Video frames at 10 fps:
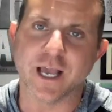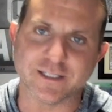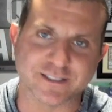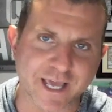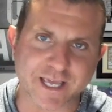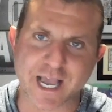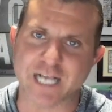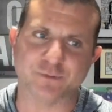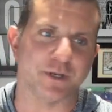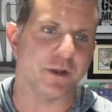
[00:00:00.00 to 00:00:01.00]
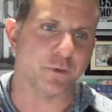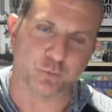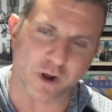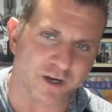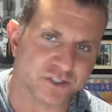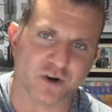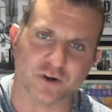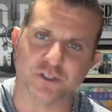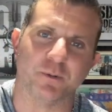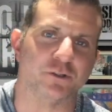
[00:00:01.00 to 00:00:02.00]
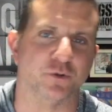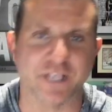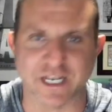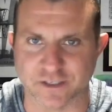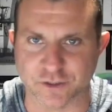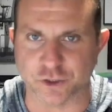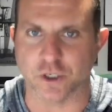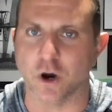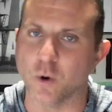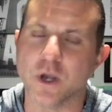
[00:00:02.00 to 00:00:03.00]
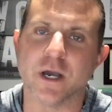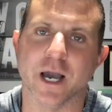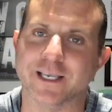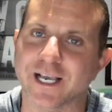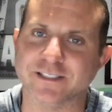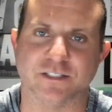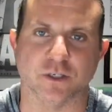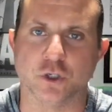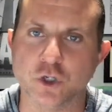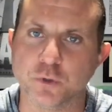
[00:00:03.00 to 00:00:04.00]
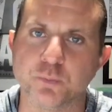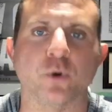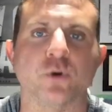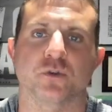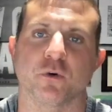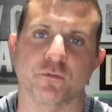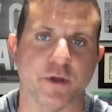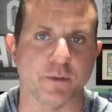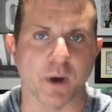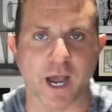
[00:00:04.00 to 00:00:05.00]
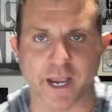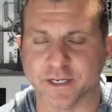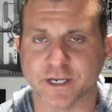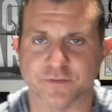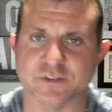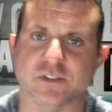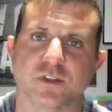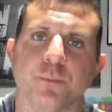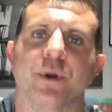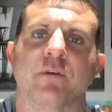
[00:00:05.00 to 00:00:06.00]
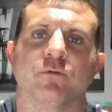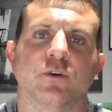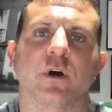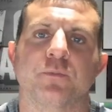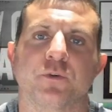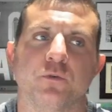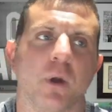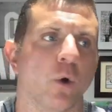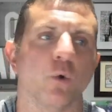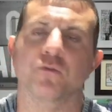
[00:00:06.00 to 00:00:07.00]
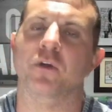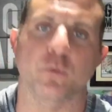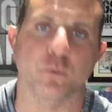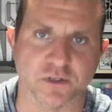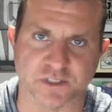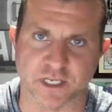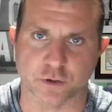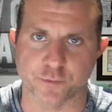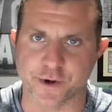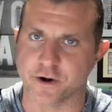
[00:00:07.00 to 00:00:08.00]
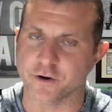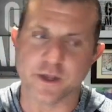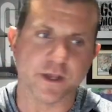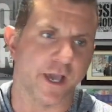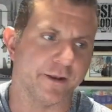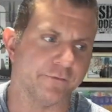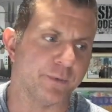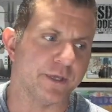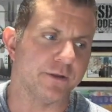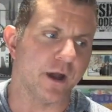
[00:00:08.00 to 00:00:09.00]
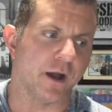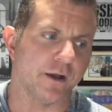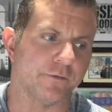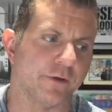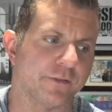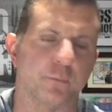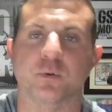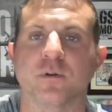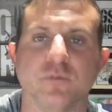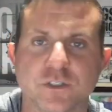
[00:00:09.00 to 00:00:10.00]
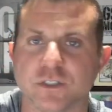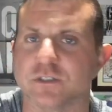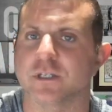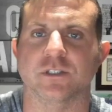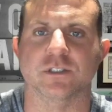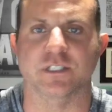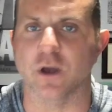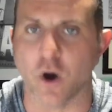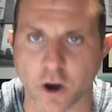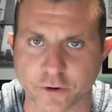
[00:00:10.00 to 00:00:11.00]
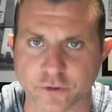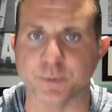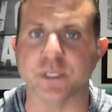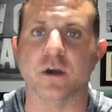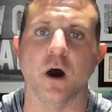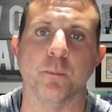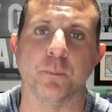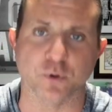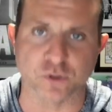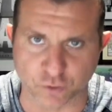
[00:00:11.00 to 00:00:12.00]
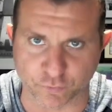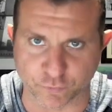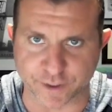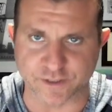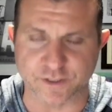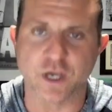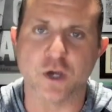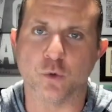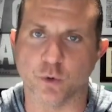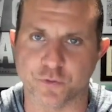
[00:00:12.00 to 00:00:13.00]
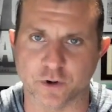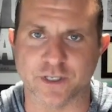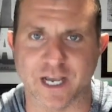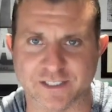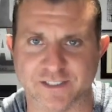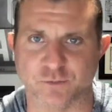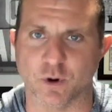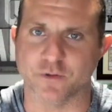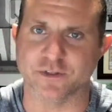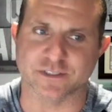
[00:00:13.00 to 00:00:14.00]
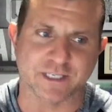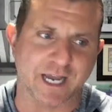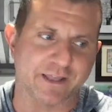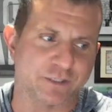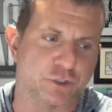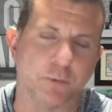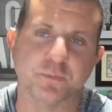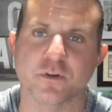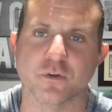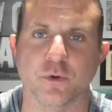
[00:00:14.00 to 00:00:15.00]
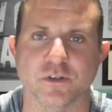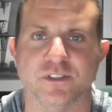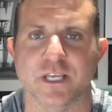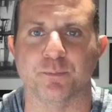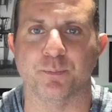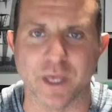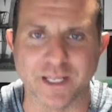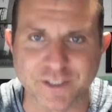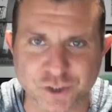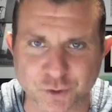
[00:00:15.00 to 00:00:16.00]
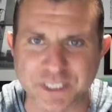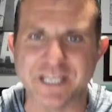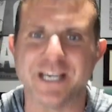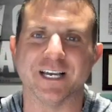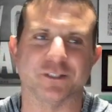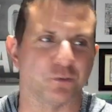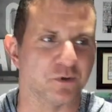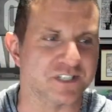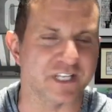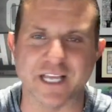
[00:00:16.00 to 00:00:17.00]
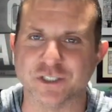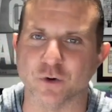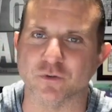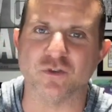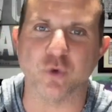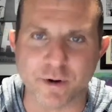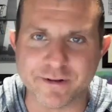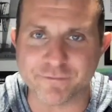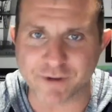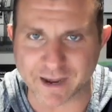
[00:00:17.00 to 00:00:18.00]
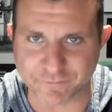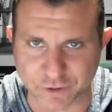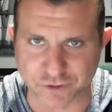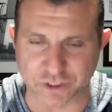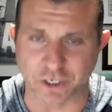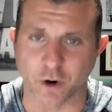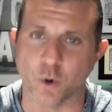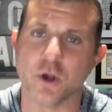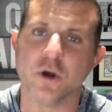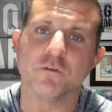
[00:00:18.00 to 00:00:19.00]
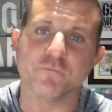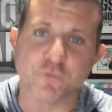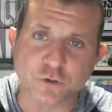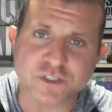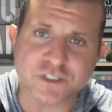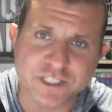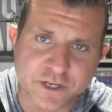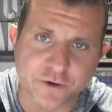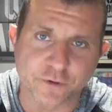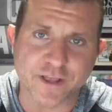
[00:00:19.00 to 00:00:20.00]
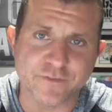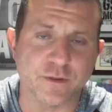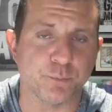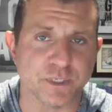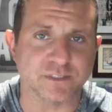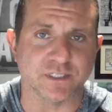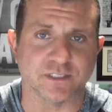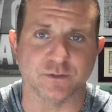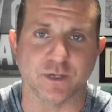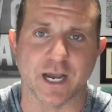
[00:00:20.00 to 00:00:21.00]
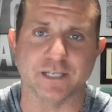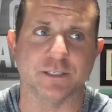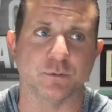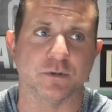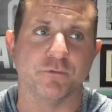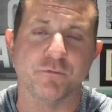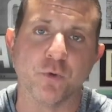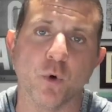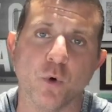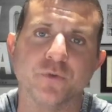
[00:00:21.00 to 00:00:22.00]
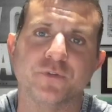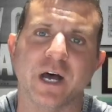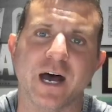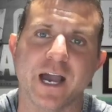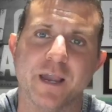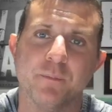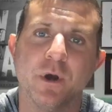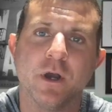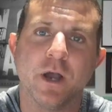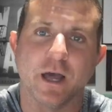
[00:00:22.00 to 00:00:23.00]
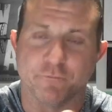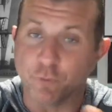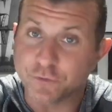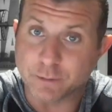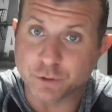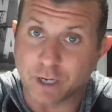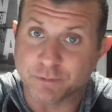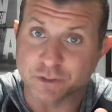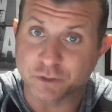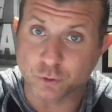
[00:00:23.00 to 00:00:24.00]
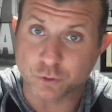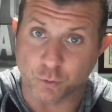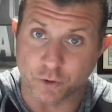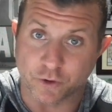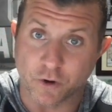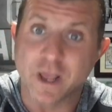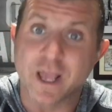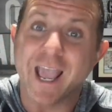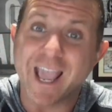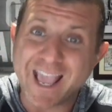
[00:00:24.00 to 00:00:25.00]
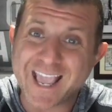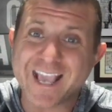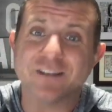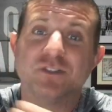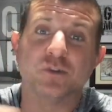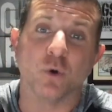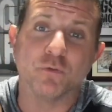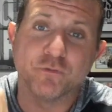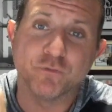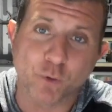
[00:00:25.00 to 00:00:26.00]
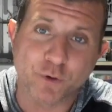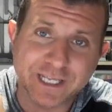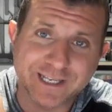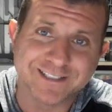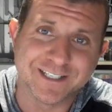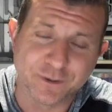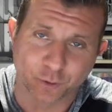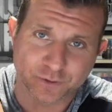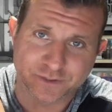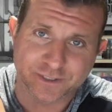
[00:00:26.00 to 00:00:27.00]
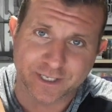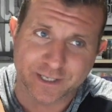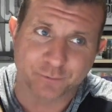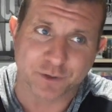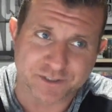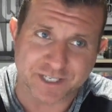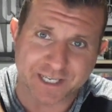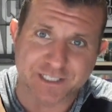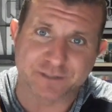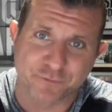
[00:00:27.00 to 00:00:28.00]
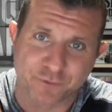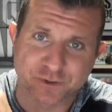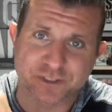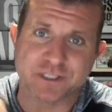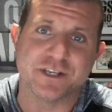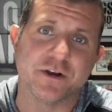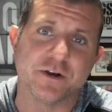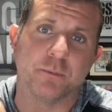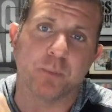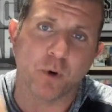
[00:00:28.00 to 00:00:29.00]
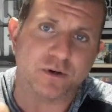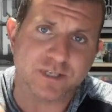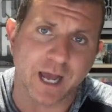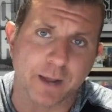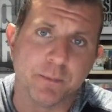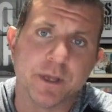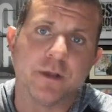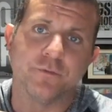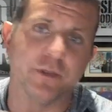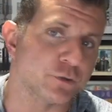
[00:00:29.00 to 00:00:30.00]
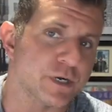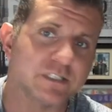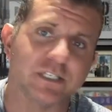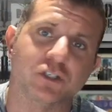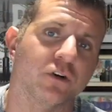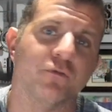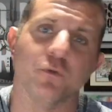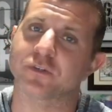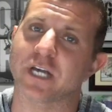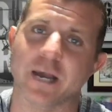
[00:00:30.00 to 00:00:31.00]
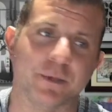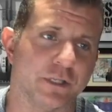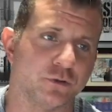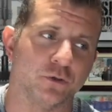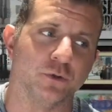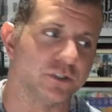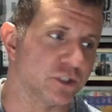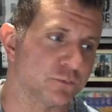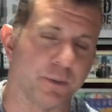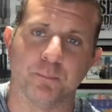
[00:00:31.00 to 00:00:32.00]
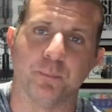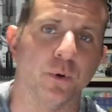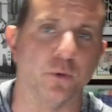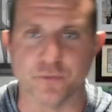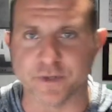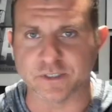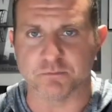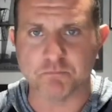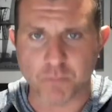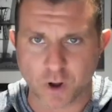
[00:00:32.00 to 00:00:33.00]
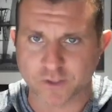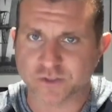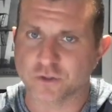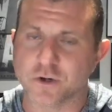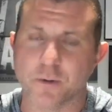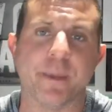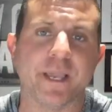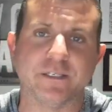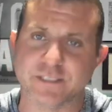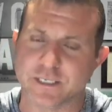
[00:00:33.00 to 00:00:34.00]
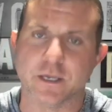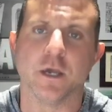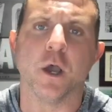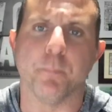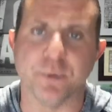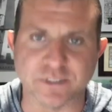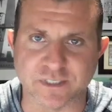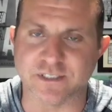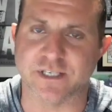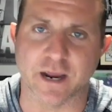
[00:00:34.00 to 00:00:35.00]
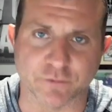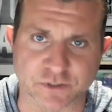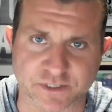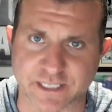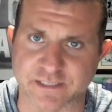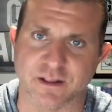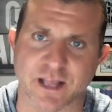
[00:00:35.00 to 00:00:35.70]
And today, you guys, we got another rock star, special guest on the show, a guest that's a good personal friend of mine. This is somebody I've looked up to my whole entire real estate career and have been uh, have had the privilege and, and just the honor to become personal friends with our guest as well. This is a guy that jumped into the real estate industry as a real estate agent over twenty-five years ago. First year in the business, you guys, he was a full-time, had a full-time job as a social worker and sold forty deals in real estate his first year part-time, then transitioned to full-time, and the dude has just been building this monster amazing business ever since.